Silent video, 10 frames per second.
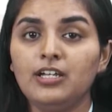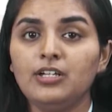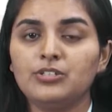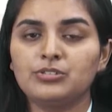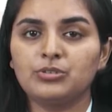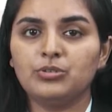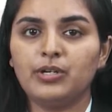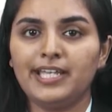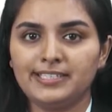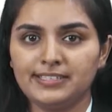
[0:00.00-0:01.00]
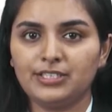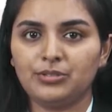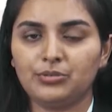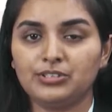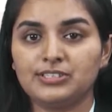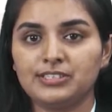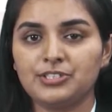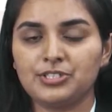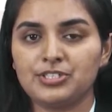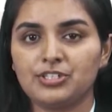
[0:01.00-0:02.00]
So SEO, the
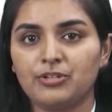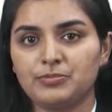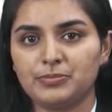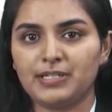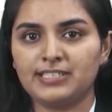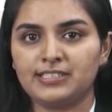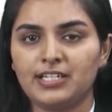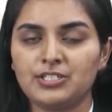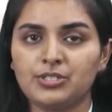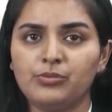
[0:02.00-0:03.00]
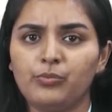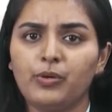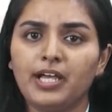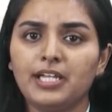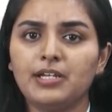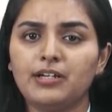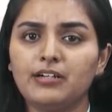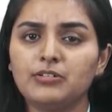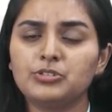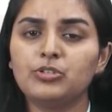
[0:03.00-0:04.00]
search engine optimization, why
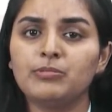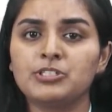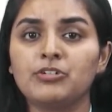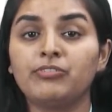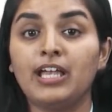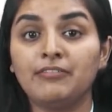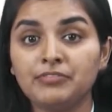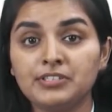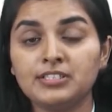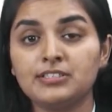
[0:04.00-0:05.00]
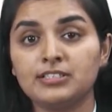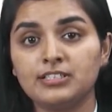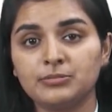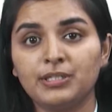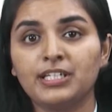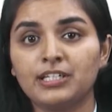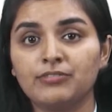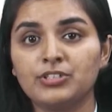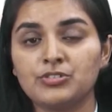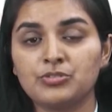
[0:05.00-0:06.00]
so much of emphasis is being
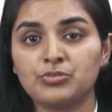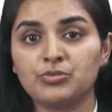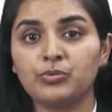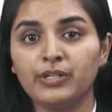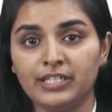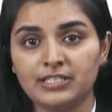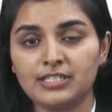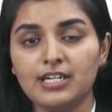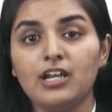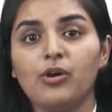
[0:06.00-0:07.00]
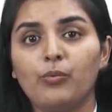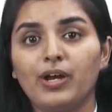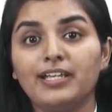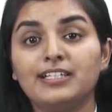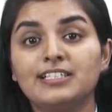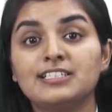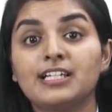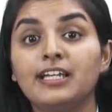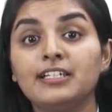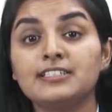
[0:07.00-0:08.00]
given to it? Why an
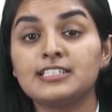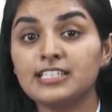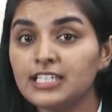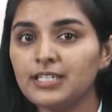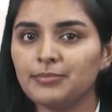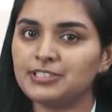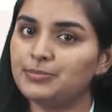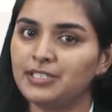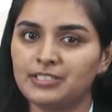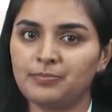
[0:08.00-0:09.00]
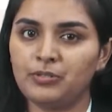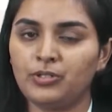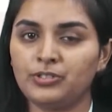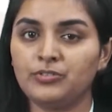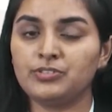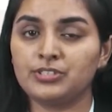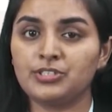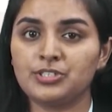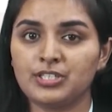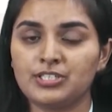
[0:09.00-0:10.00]
entire team is being deployed of
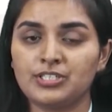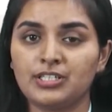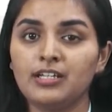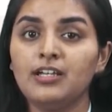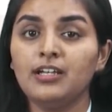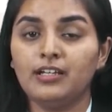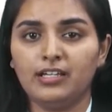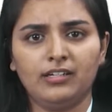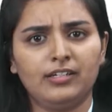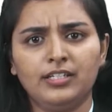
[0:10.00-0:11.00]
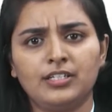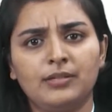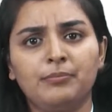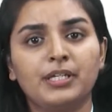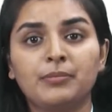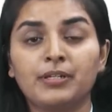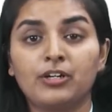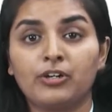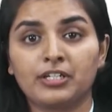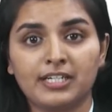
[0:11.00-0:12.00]
search engine in big
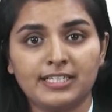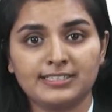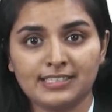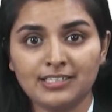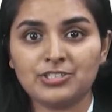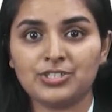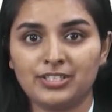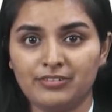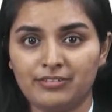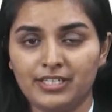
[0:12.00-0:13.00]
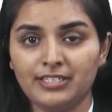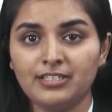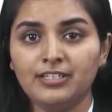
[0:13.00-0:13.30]
organization, right?